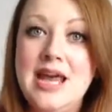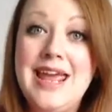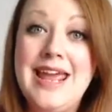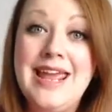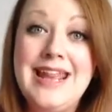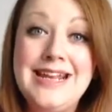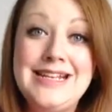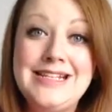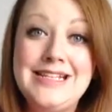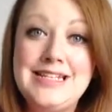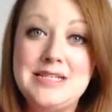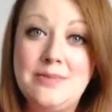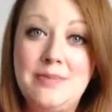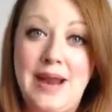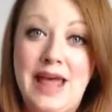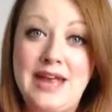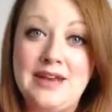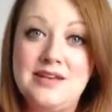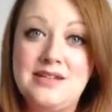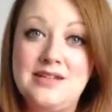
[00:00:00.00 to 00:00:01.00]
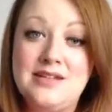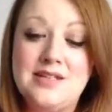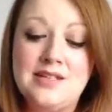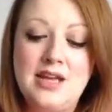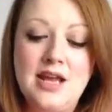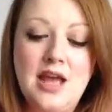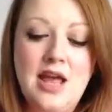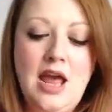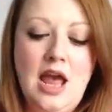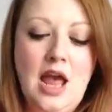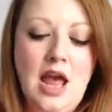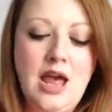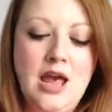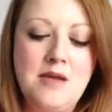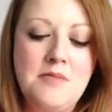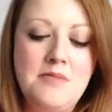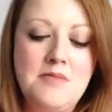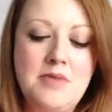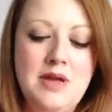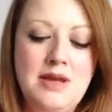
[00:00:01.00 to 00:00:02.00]
easy to blend,
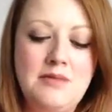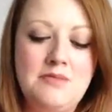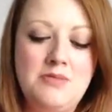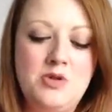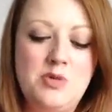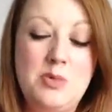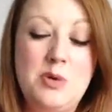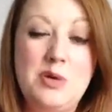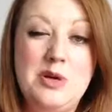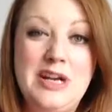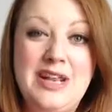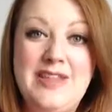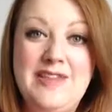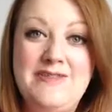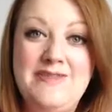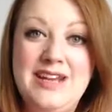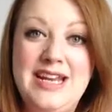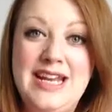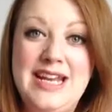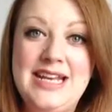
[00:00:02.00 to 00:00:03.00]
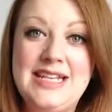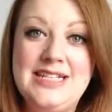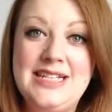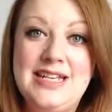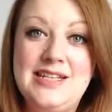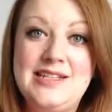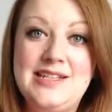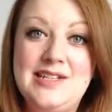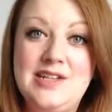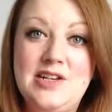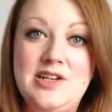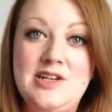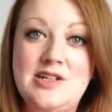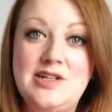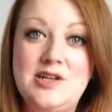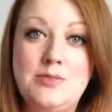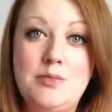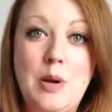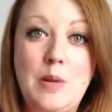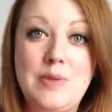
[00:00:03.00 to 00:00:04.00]
and more importantly, they're really easy to
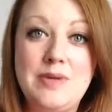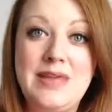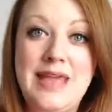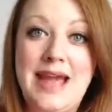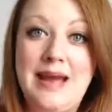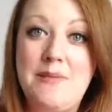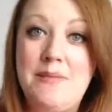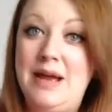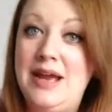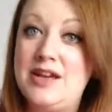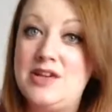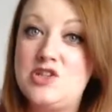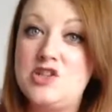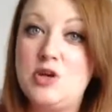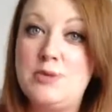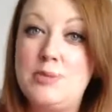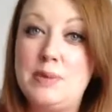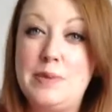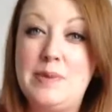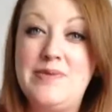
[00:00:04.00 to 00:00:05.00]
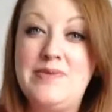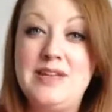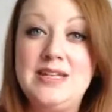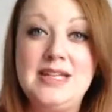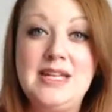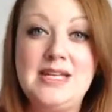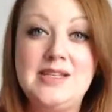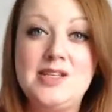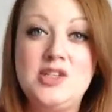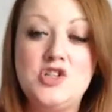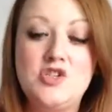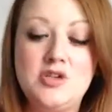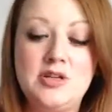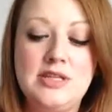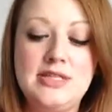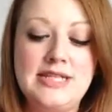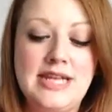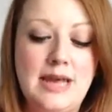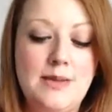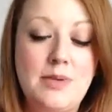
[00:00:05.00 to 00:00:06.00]
sort of pop in your handbag and top up if you need to during
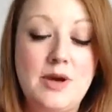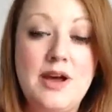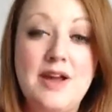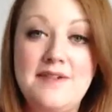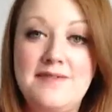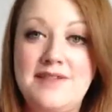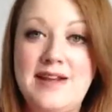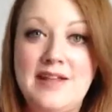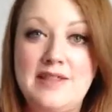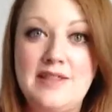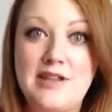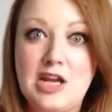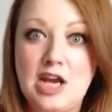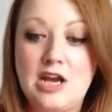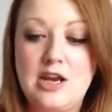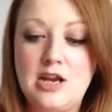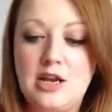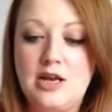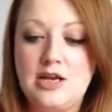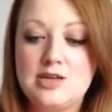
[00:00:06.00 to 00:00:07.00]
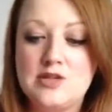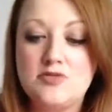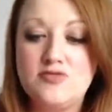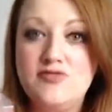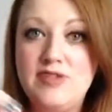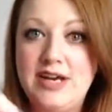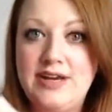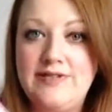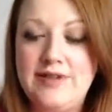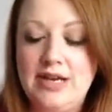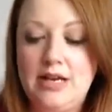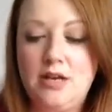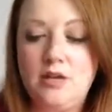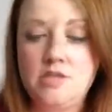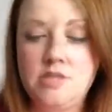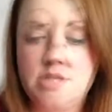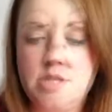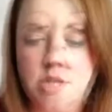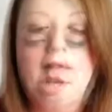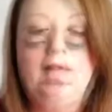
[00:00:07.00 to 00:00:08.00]
the day. But I found the colour lasts a really, really
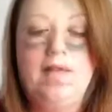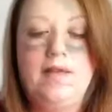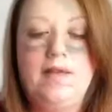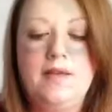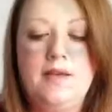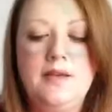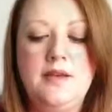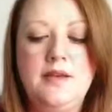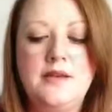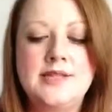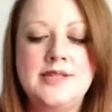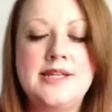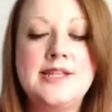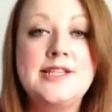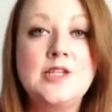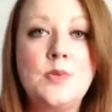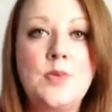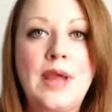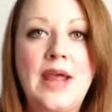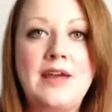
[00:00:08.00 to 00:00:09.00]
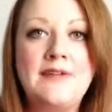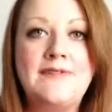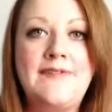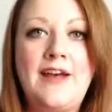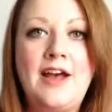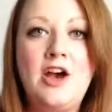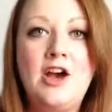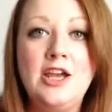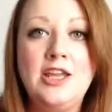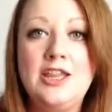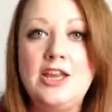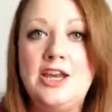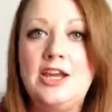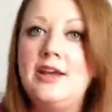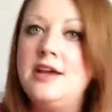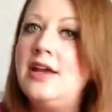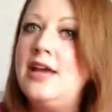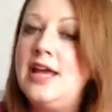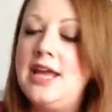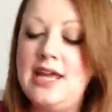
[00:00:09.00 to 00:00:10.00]
long time. So the Supercat Fat
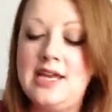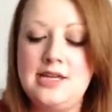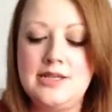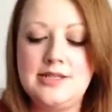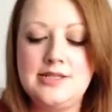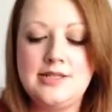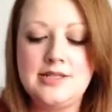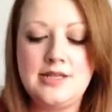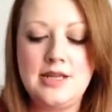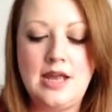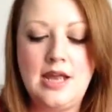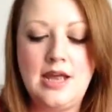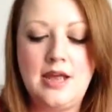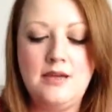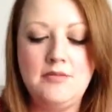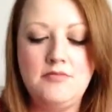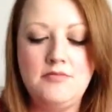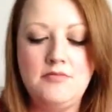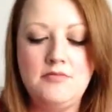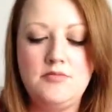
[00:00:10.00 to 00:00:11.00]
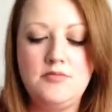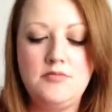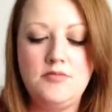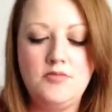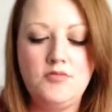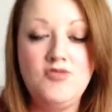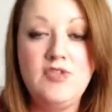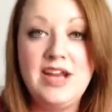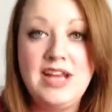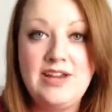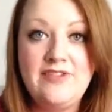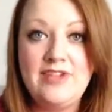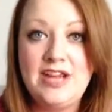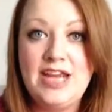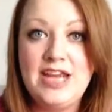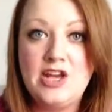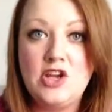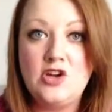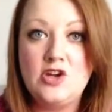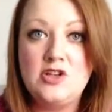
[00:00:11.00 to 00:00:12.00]
Eyeliner is really,
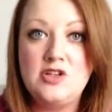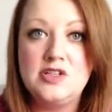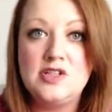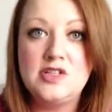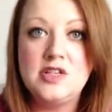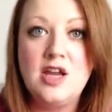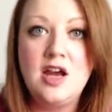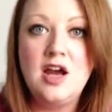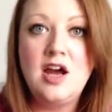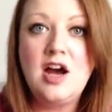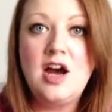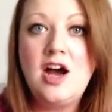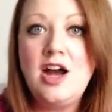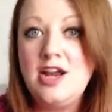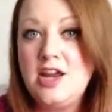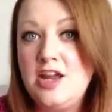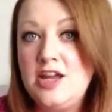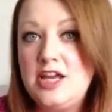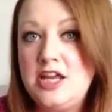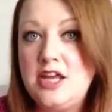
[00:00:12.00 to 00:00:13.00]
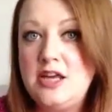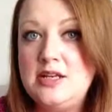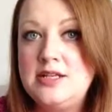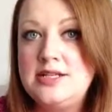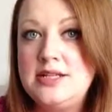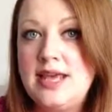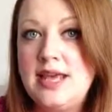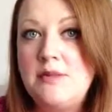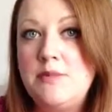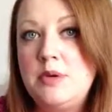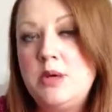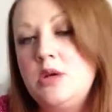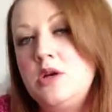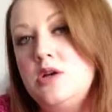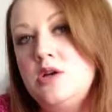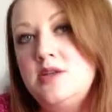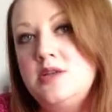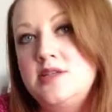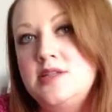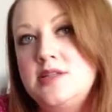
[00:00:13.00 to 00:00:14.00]
really good. I like using it
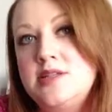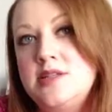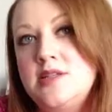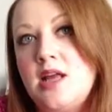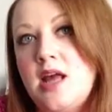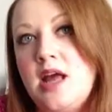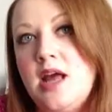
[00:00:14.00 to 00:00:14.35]
because